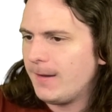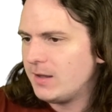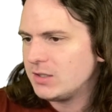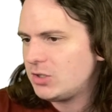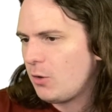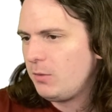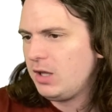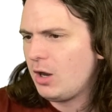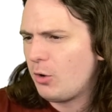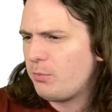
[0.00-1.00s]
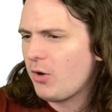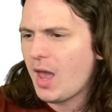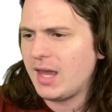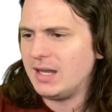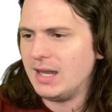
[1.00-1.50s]
So you know,
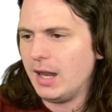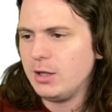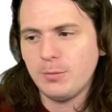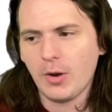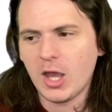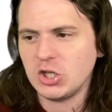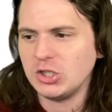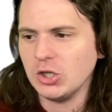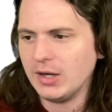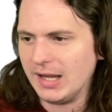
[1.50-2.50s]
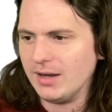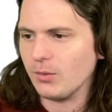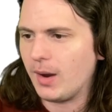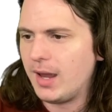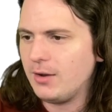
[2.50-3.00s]
probably you probably shouldn't,
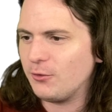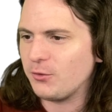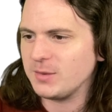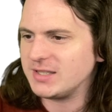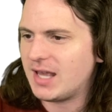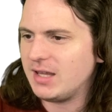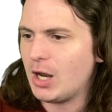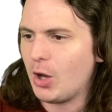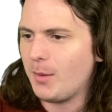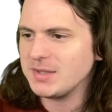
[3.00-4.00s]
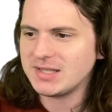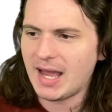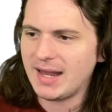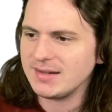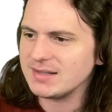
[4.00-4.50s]
right? From a you know, I'm a
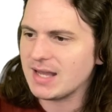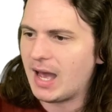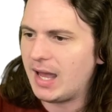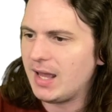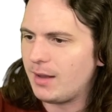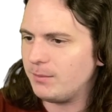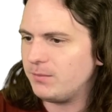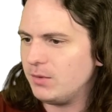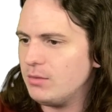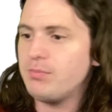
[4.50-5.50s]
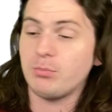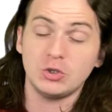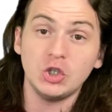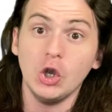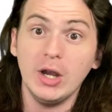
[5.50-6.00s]
science guy. I, you
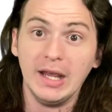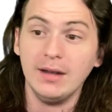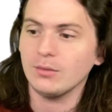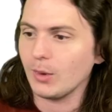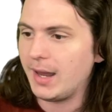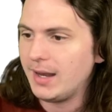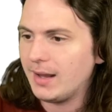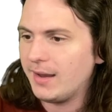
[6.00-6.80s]
shouldn't, right?